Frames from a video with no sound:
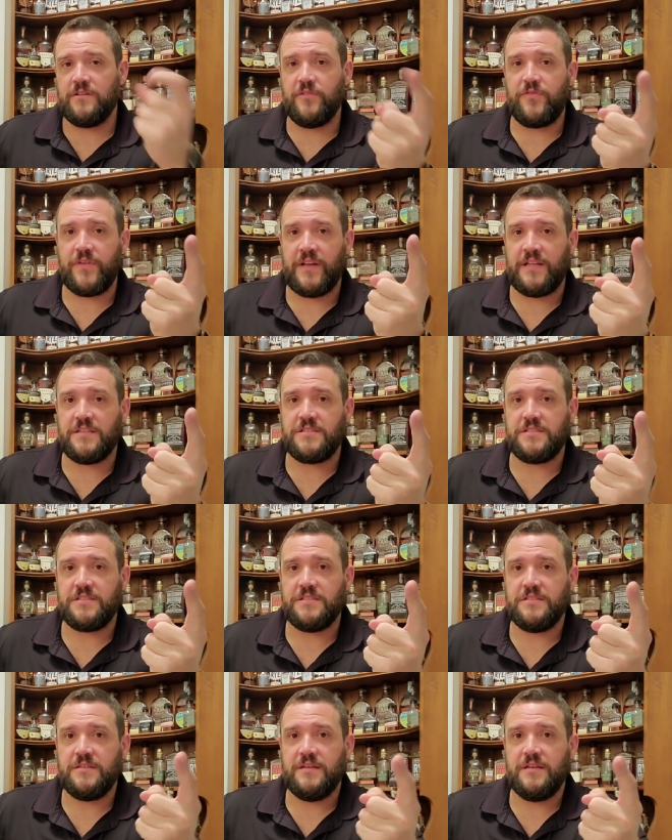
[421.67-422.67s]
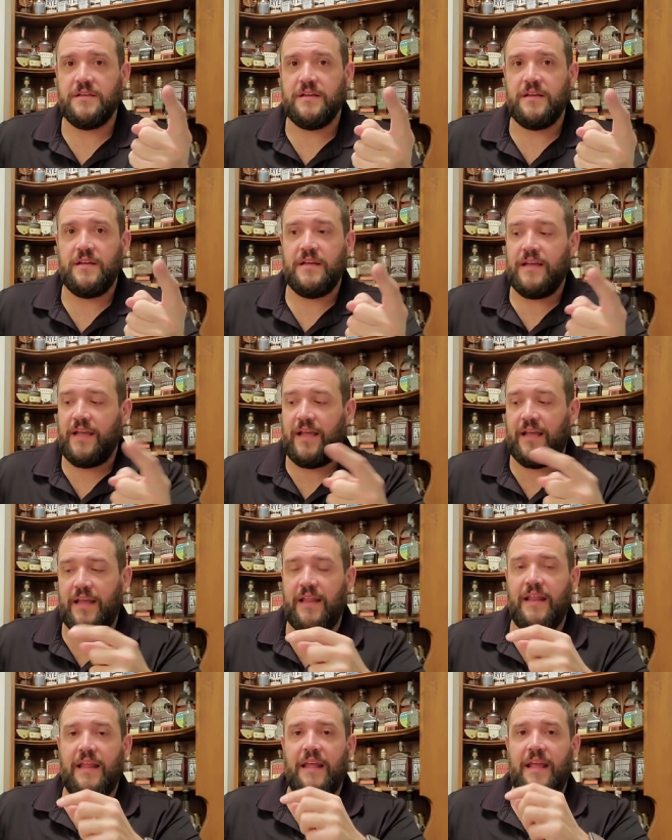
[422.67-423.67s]
on the finish.
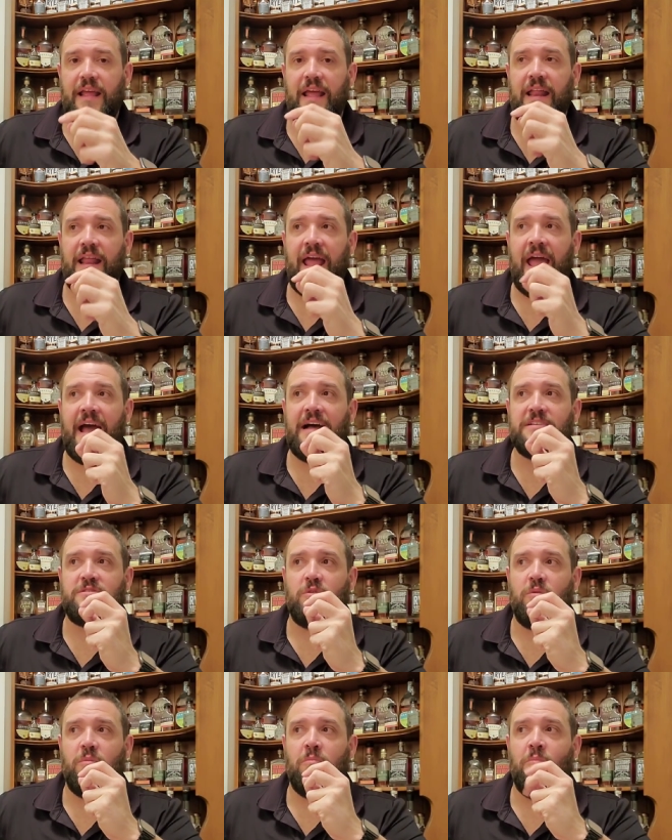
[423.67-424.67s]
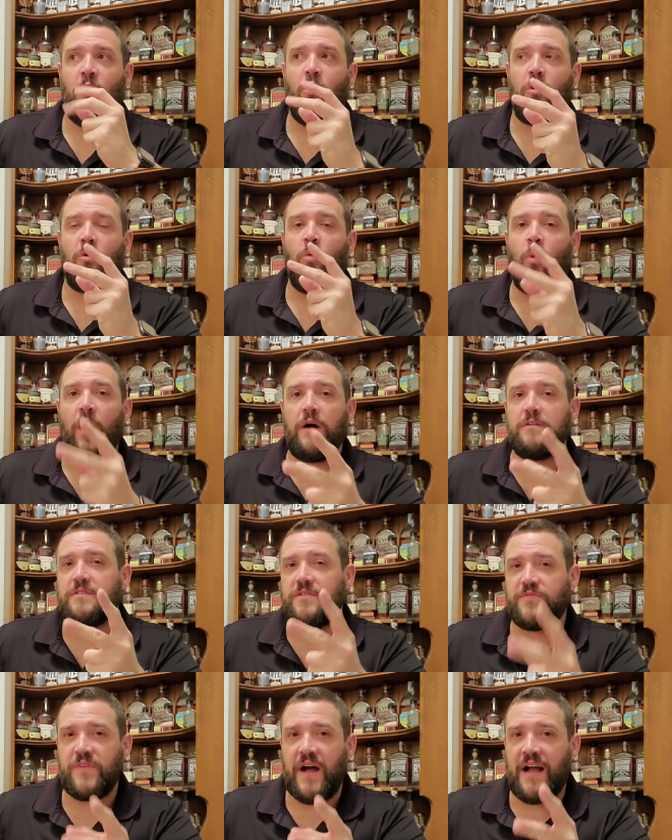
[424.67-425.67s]
It it has more
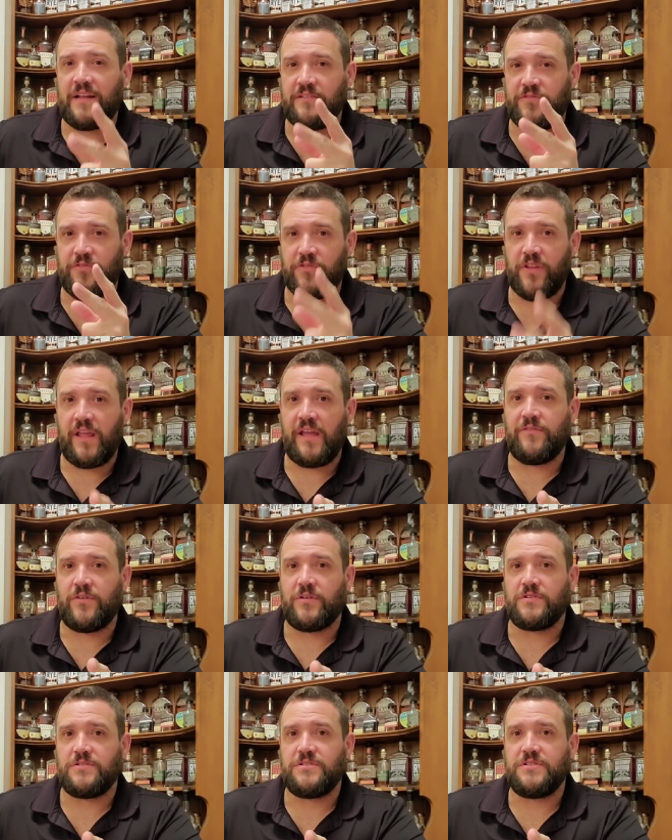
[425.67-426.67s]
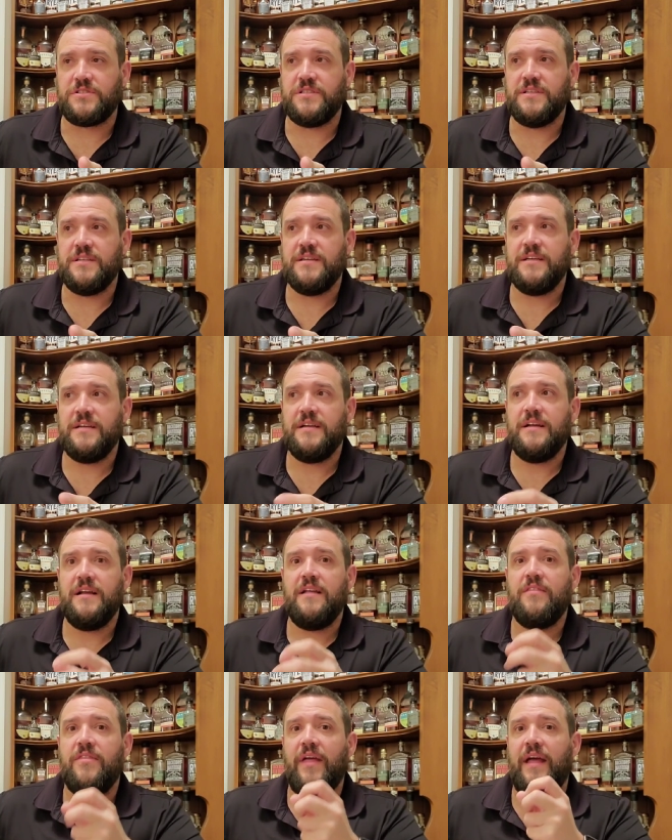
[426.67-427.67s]
well-defined flavors
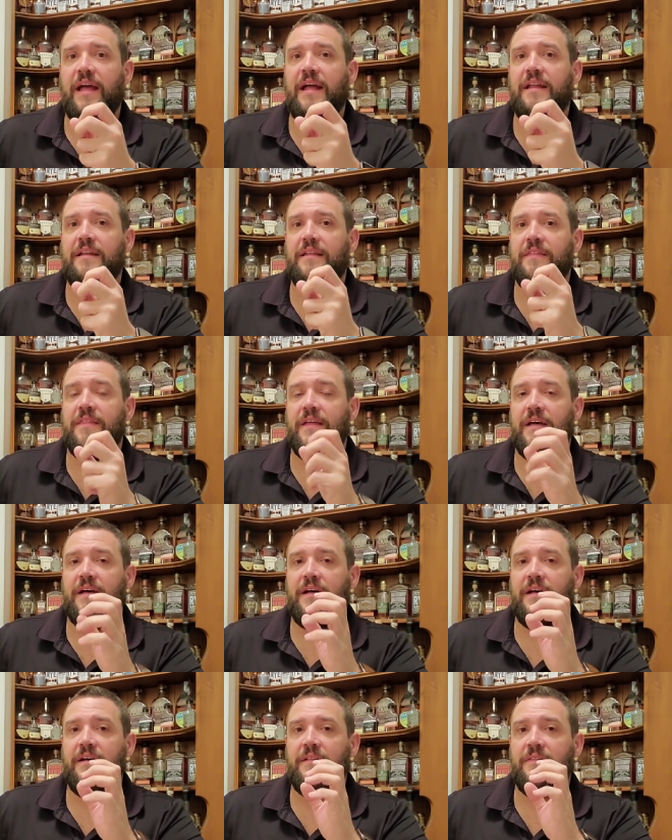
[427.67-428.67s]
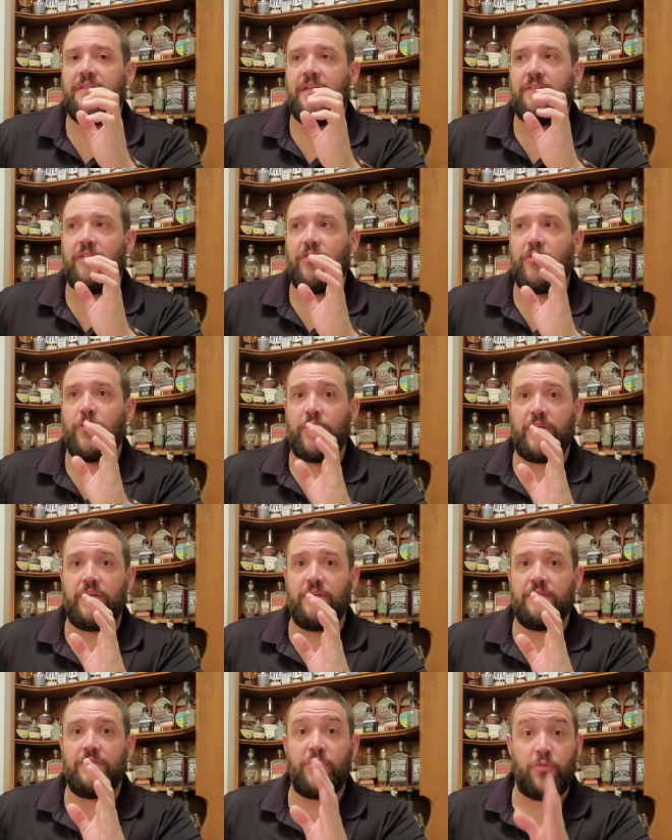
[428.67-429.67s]
than the than the
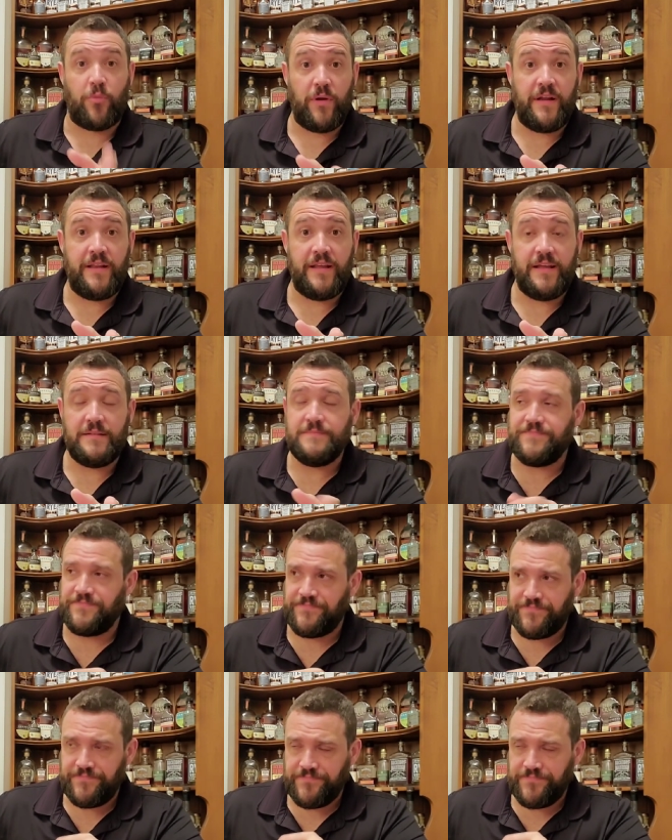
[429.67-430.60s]
thirty-three did.